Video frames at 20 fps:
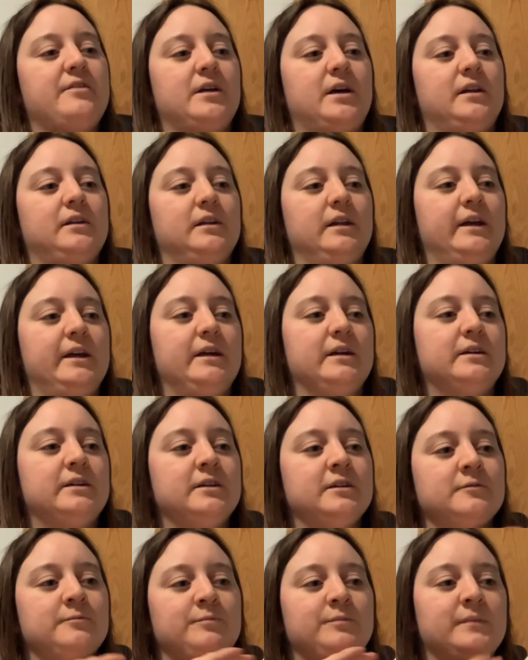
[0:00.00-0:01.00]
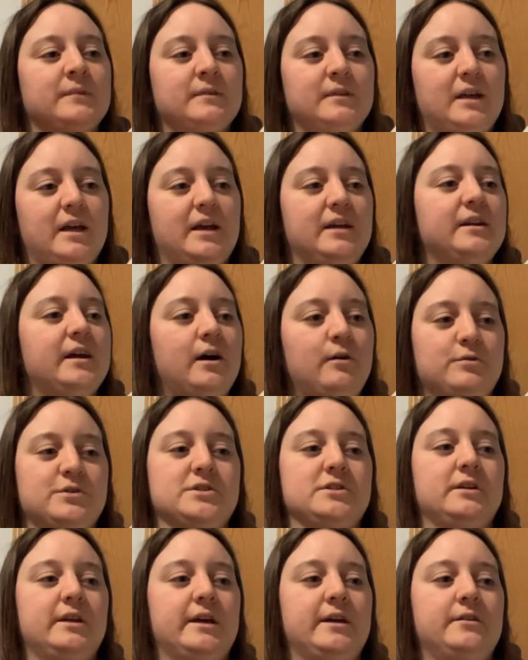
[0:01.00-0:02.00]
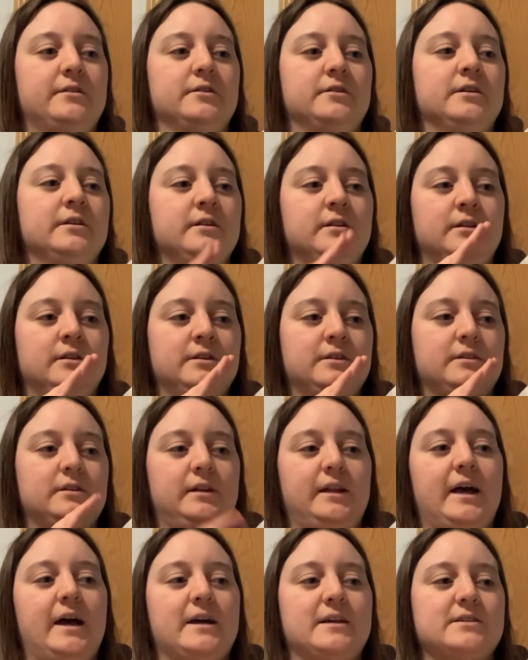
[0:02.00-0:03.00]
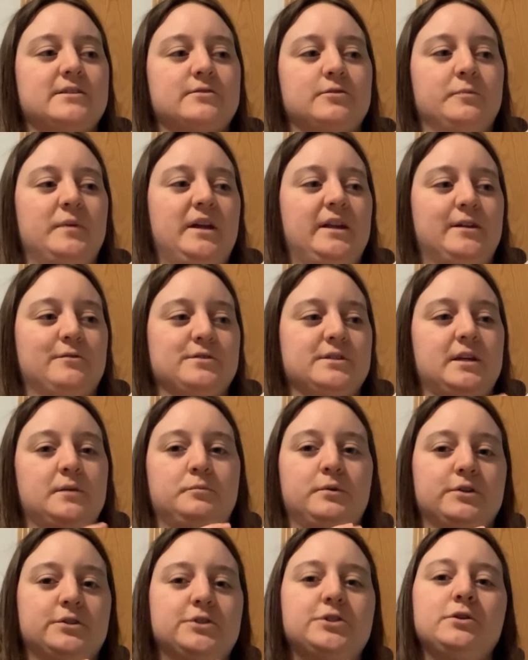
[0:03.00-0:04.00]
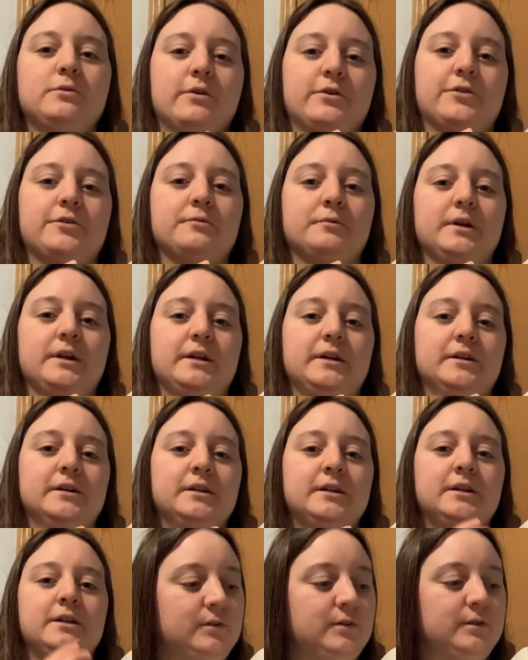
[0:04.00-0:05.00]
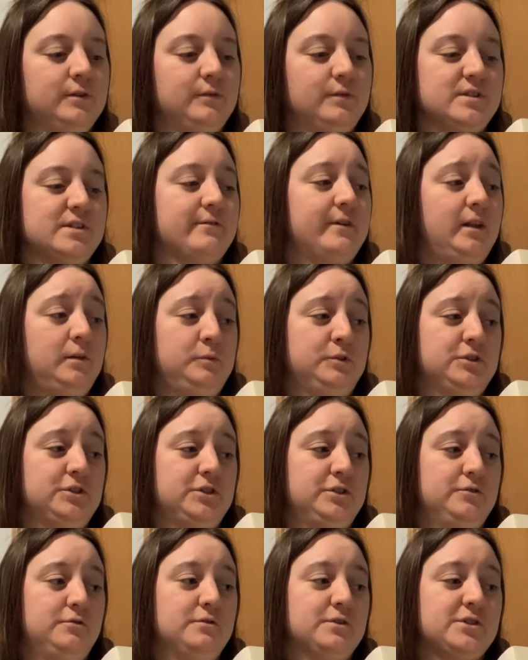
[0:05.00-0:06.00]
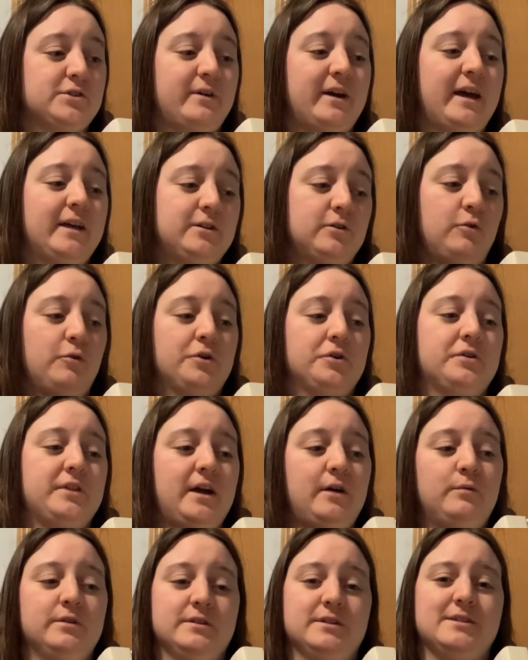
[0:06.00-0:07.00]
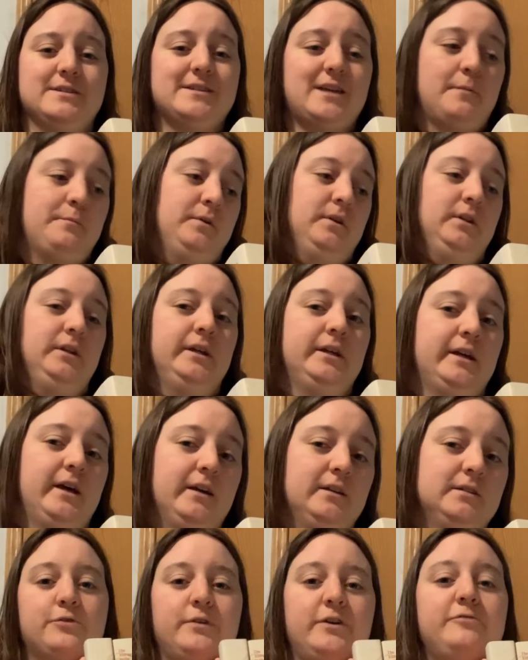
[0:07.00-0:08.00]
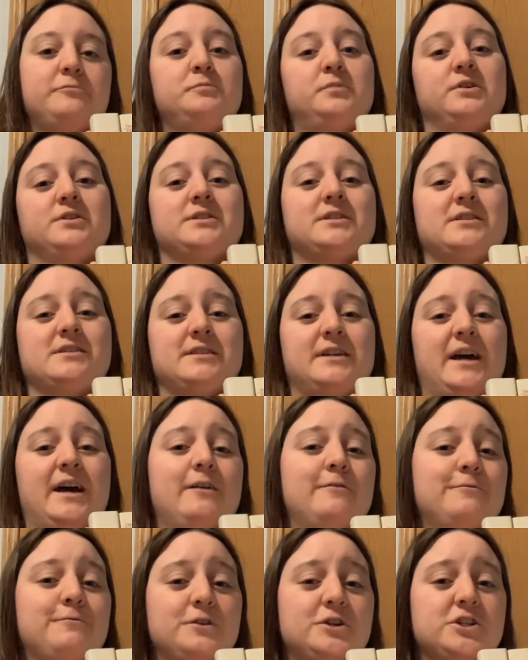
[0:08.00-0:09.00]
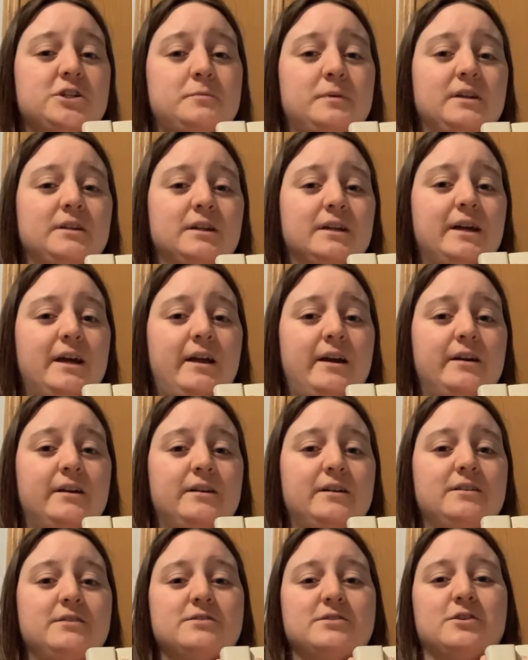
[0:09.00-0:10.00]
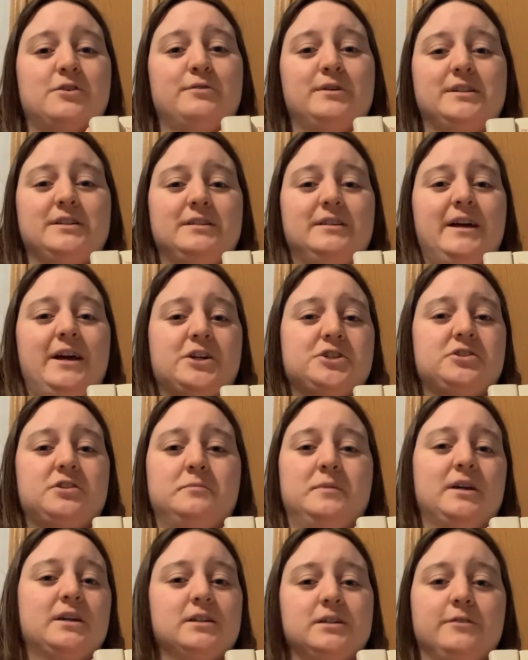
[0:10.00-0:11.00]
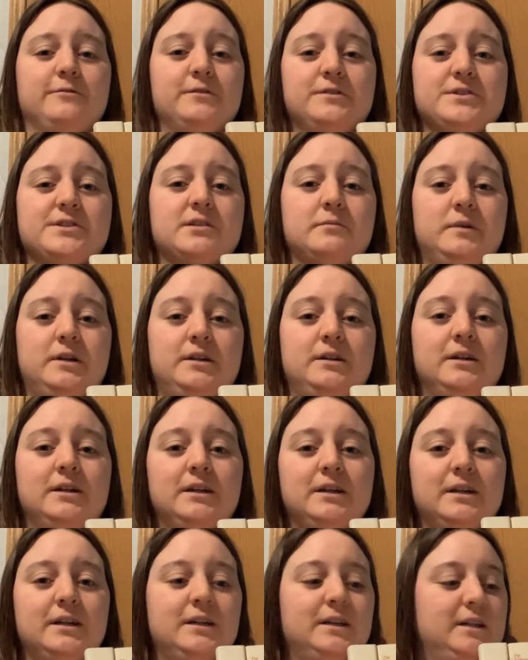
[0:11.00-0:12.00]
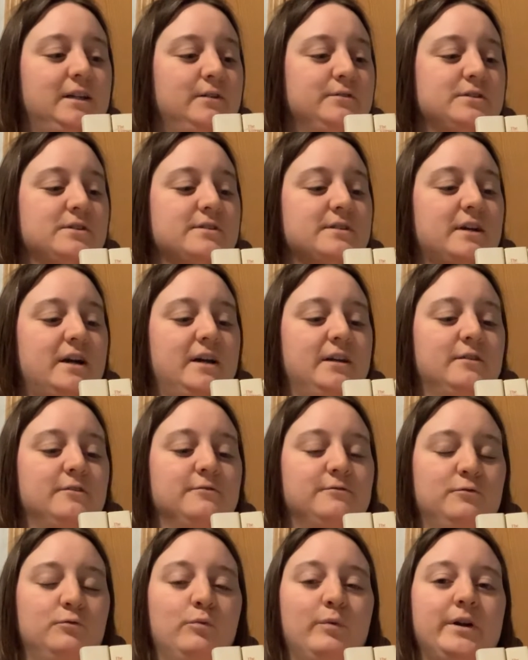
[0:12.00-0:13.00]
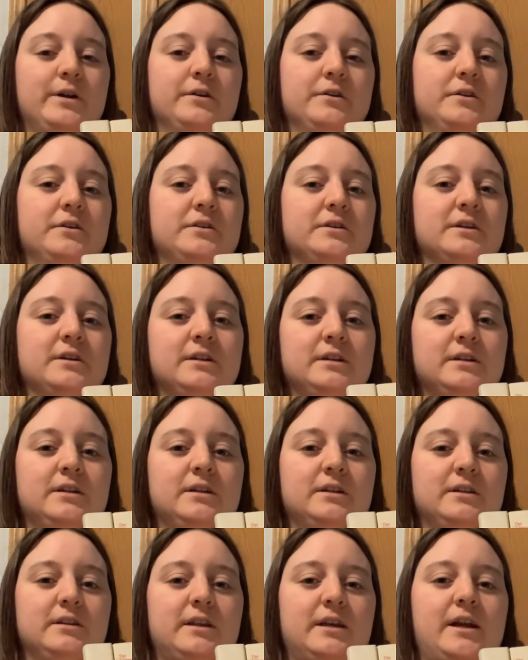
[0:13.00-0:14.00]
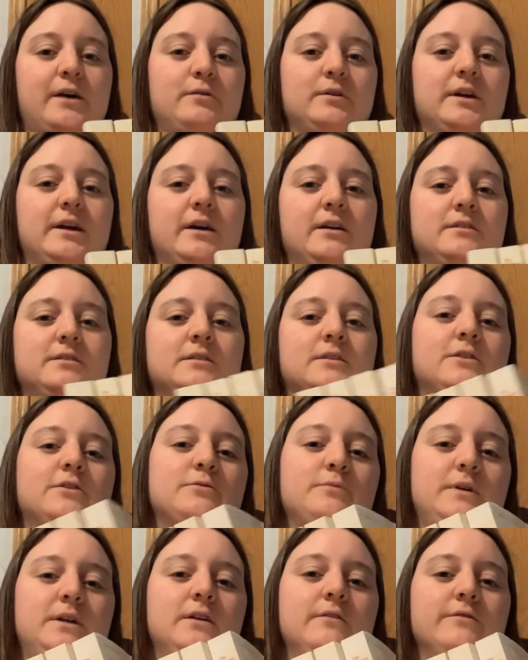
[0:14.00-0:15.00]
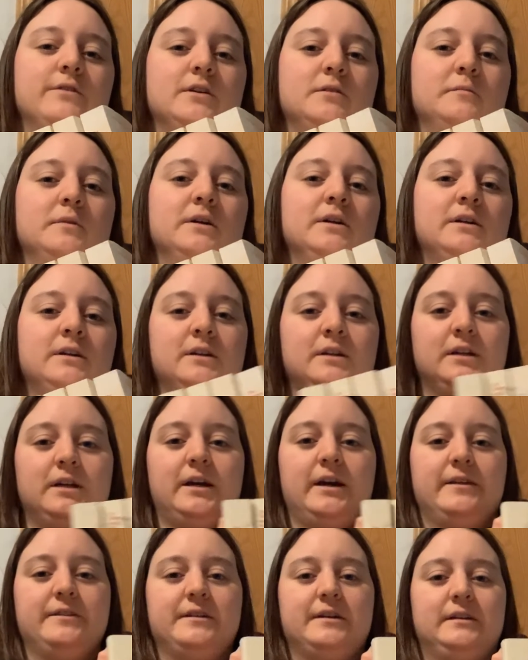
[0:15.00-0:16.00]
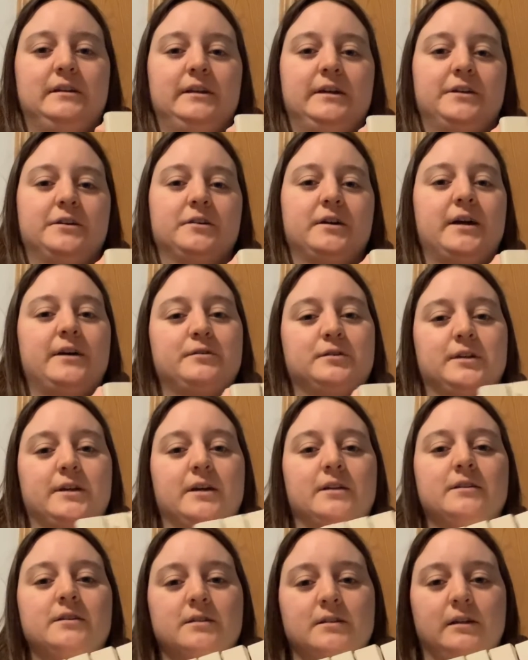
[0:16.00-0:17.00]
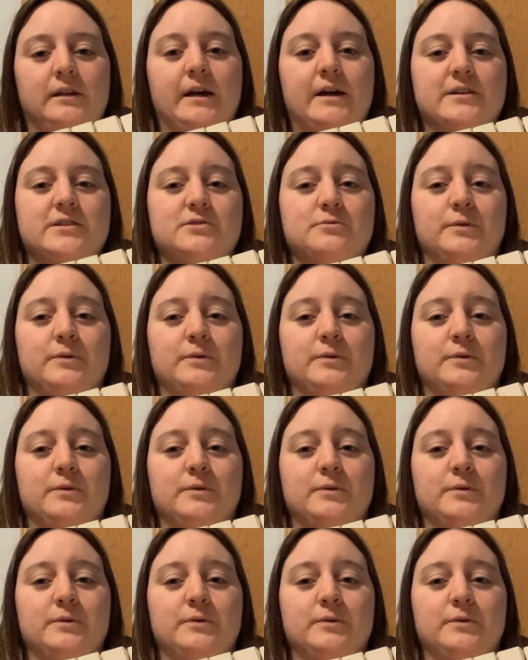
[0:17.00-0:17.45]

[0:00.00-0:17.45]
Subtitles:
then like 8 hours later, the last remaining, it was like book 2 or 3, was available too. So I had to order that one separately yet. Thrift Books doesn't have free shipping to Canada, so it didn't actually make a difference to me. It was just kind of weird that I would get 3 of them, and then later I would get the last